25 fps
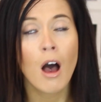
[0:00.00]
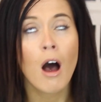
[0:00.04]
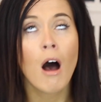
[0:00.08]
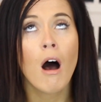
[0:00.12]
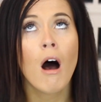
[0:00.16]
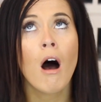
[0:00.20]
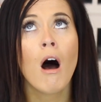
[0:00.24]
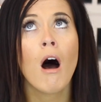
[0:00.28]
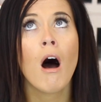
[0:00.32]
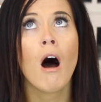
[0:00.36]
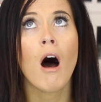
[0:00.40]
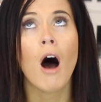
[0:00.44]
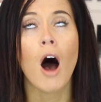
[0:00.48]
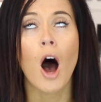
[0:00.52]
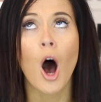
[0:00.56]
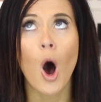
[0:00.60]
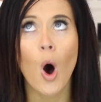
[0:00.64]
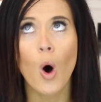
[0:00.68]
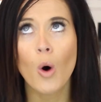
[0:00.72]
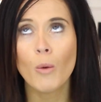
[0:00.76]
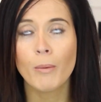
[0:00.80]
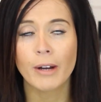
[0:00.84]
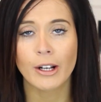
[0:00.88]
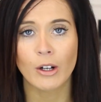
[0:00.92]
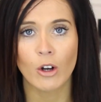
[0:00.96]

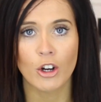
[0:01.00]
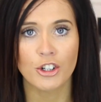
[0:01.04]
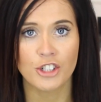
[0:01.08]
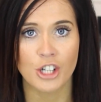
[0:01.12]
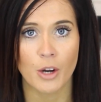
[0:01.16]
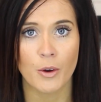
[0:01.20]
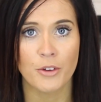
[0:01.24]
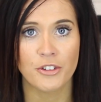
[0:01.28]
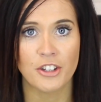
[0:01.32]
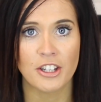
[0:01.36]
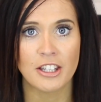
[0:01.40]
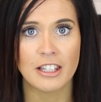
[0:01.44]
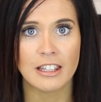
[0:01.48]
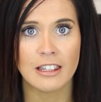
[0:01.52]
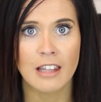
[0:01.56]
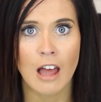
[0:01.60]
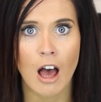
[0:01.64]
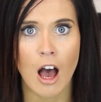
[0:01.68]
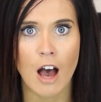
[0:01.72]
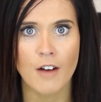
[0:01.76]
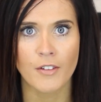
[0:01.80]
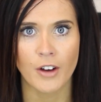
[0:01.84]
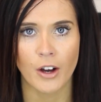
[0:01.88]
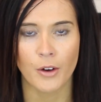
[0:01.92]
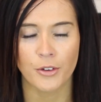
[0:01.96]
Oh my gosh, I was in
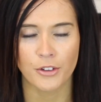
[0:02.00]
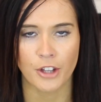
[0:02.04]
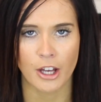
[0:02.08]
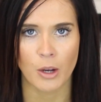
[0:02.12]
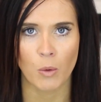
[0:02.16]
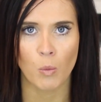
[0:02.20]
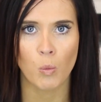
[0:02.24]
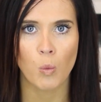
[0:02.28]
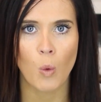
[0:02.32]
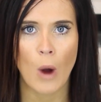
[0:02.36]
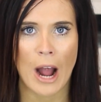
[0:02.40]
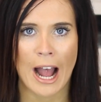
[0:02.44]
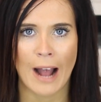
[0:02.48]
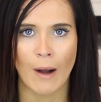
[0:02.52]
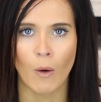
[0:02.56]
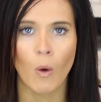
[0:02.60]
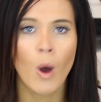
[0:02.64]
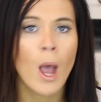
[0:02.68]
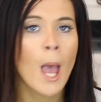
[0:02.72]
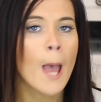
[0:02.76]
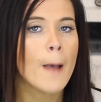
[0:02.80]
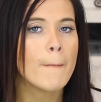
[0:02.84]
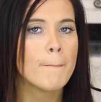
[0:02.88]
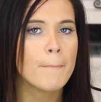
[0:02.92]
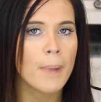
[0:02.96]
love. I was like, wow.